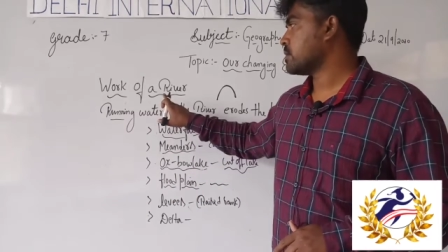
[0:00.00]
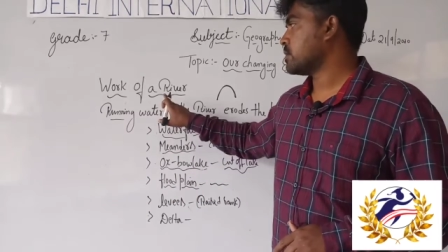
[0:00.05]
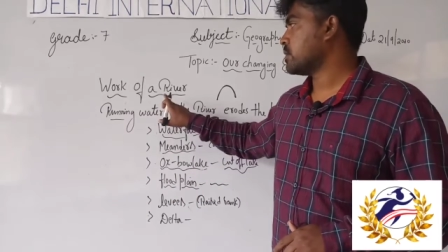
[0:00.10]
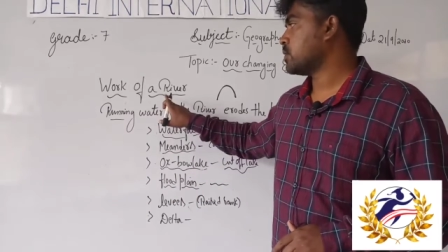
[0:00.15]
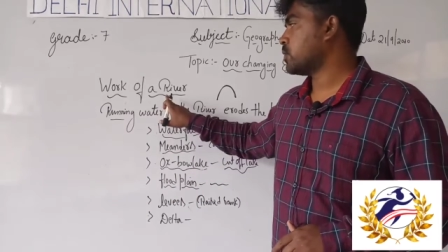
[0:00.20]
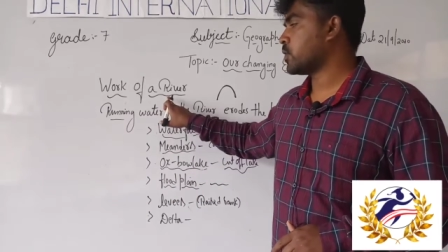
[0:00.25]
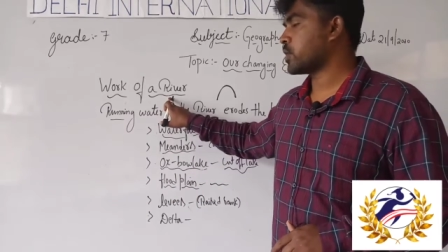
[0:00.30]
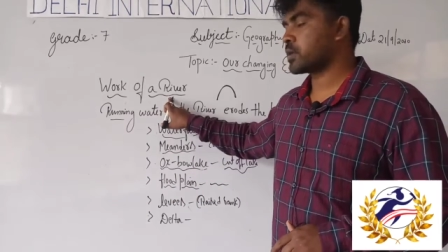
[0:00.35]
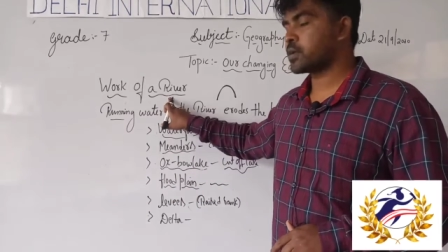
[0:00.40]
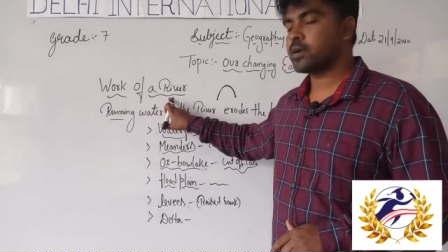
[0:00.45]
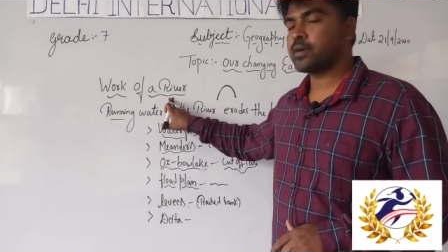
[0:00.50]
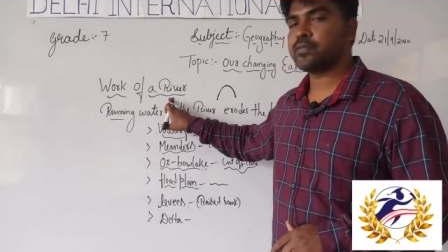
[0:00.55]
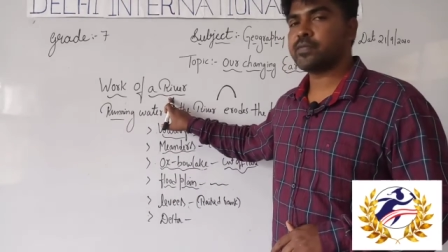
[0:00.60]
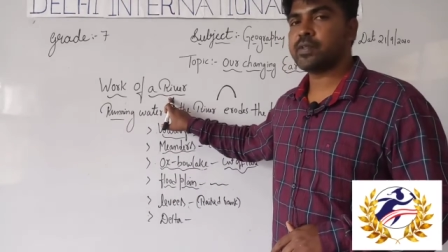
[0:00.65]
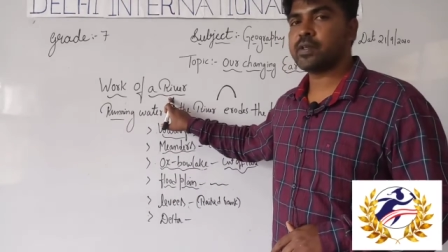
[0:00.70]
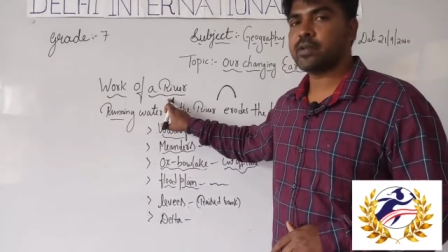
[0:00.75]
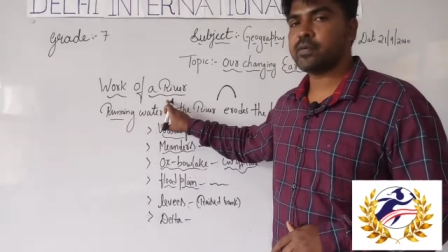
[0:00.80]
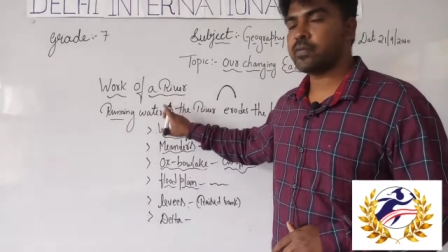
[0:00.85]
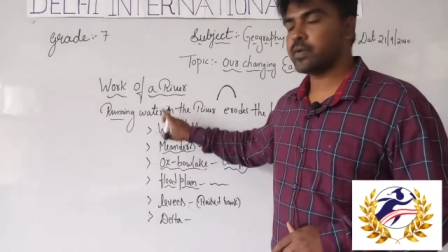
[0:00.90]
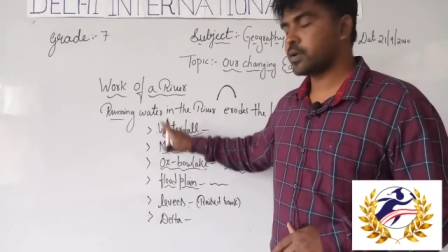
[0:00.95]
work of
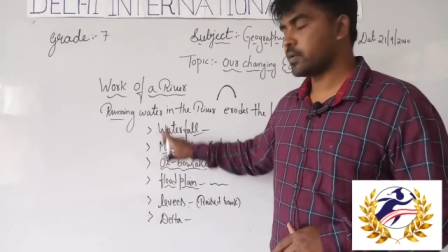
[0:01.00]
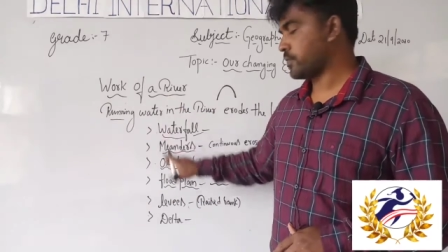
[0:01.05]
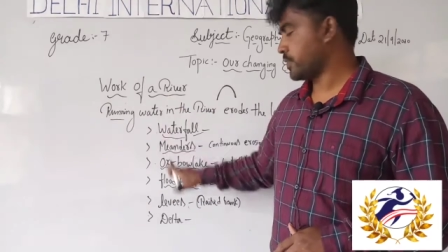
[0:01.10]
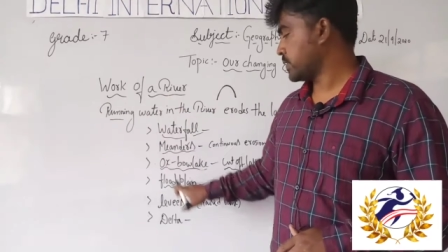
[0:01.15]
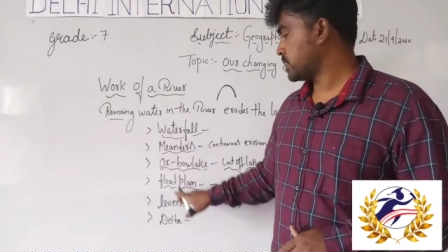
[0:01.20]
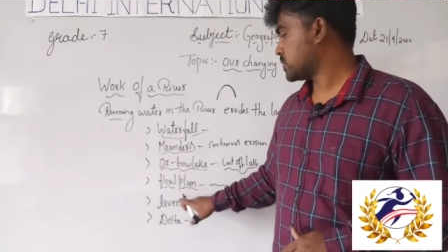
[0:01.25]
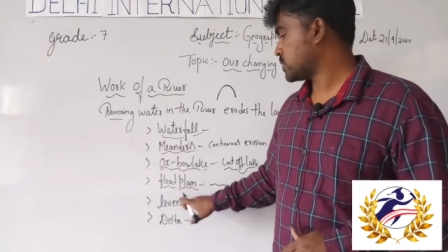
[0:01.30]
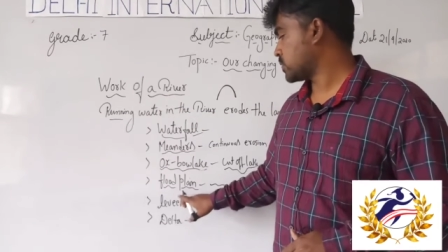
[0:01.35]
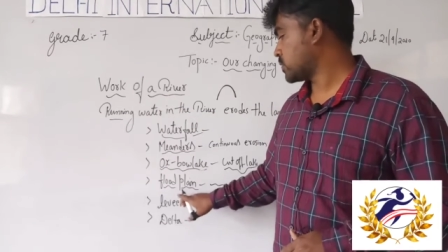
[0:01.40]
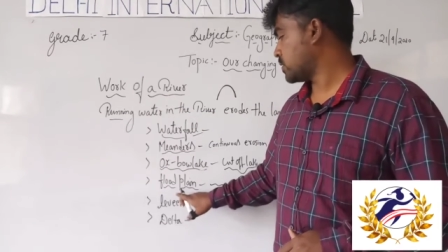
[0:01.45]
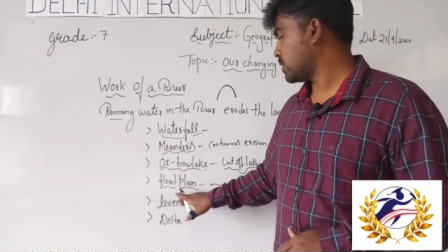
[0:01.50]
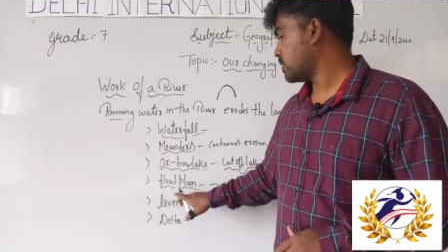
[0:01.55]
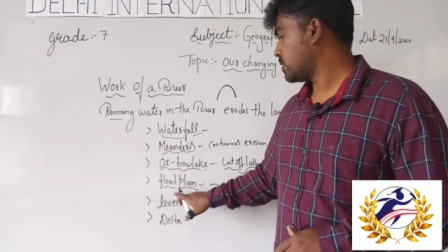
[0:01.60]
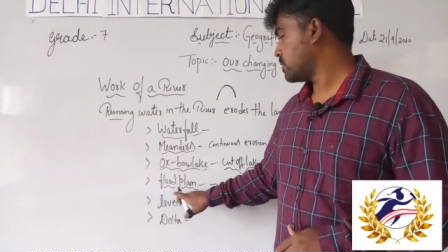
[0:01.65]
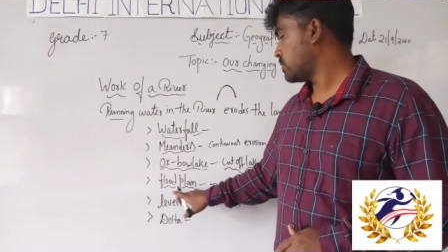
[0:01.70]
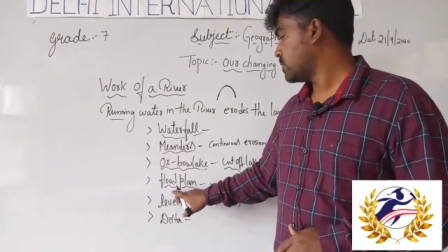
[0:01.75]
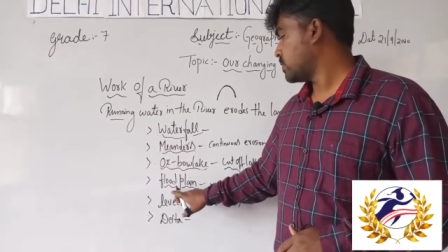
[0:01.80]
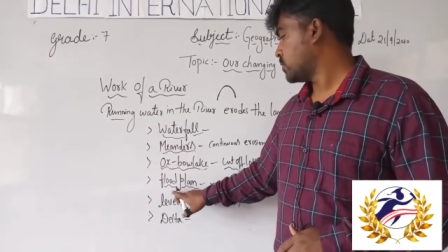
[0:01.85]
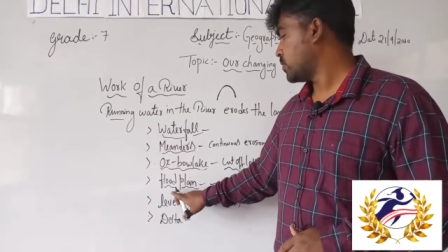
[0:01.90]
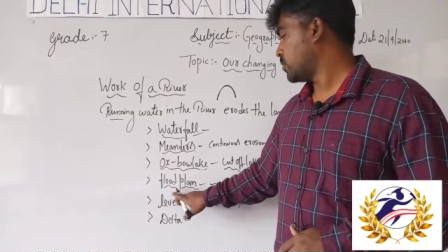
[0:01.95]
the river. We used to call
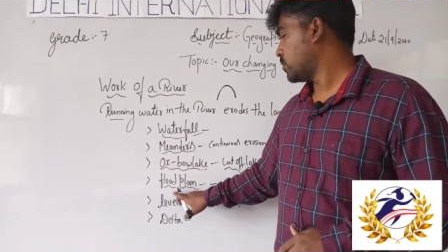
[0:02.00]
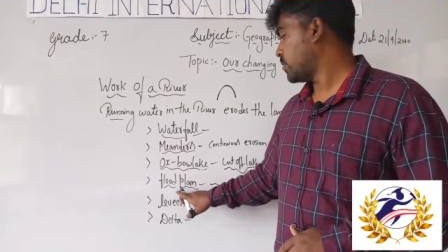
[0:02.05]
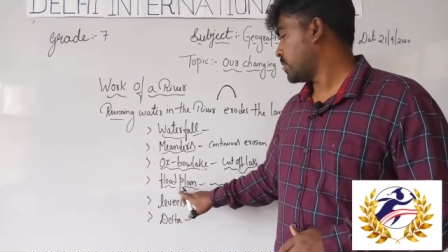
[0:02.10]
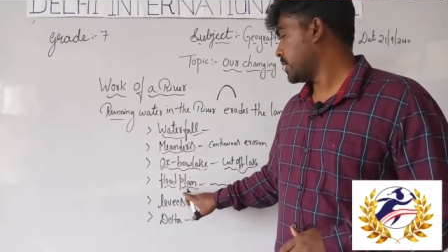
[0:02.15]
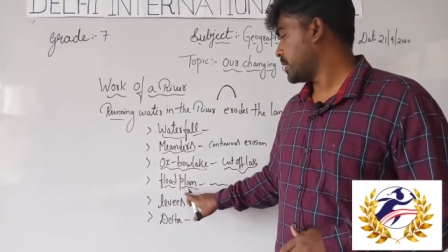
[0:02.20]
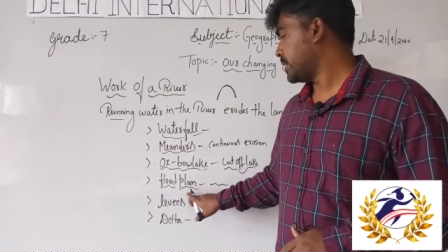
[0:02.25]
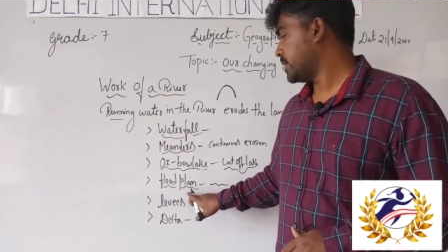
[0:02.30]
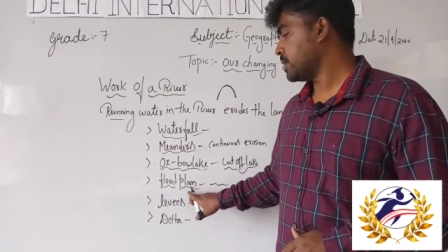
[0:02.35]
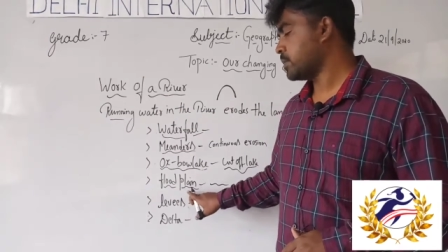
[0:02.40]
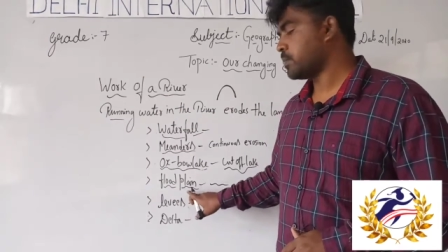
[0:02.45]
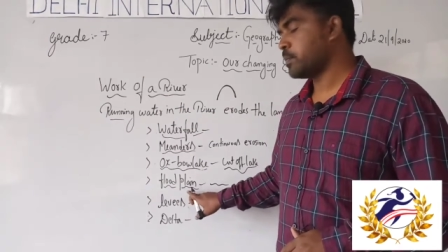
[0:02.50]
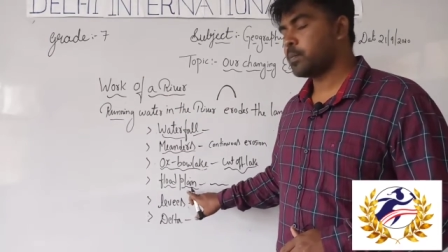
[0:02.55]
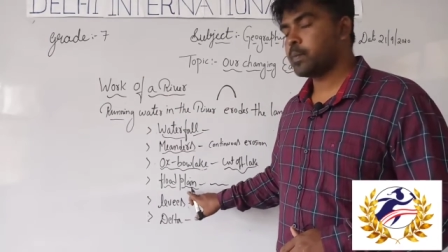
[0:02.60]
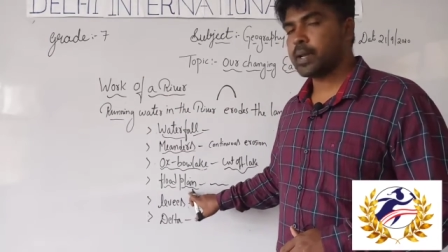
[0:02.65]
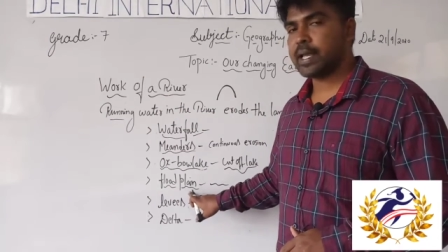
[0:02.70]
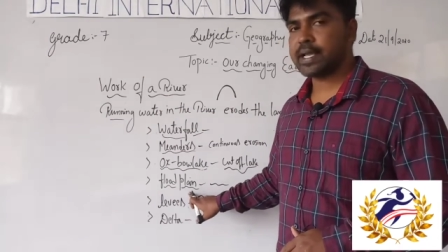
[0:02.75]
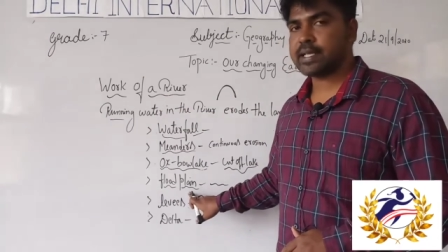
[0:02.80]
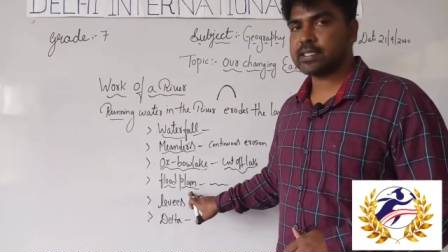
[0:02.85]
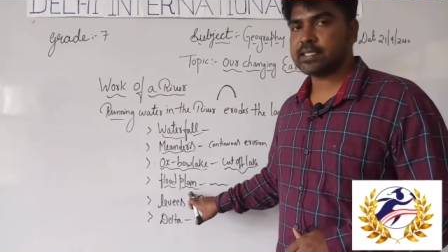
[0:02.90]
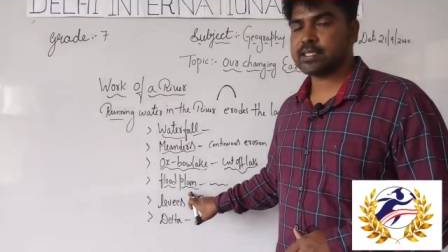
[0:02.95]
flood
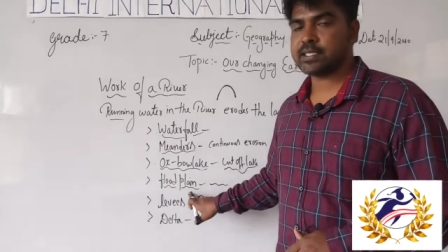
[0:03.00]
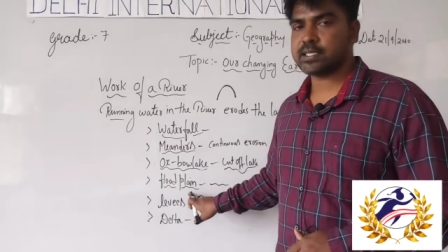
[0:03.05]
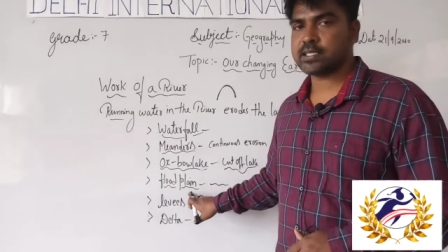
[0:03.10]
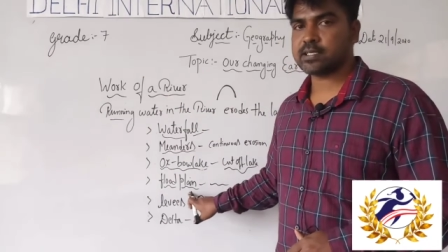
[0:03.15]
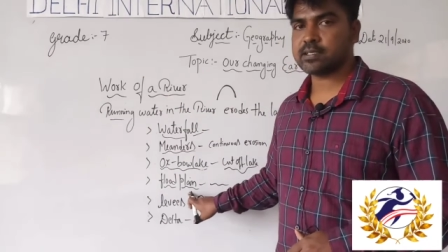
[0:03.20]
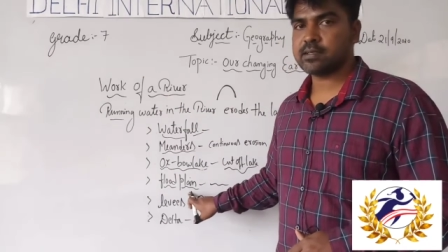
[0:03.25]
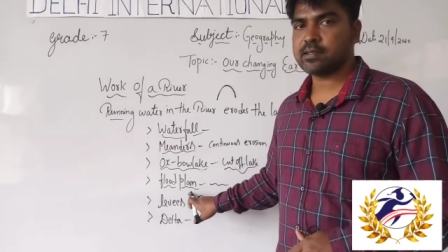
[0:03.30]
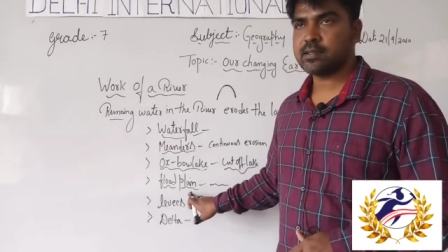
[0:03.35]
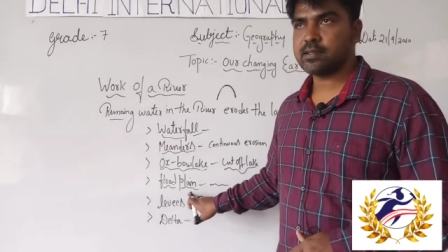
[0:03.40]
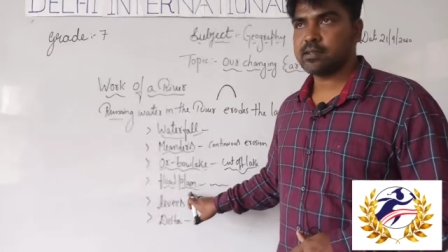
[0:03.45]
plains.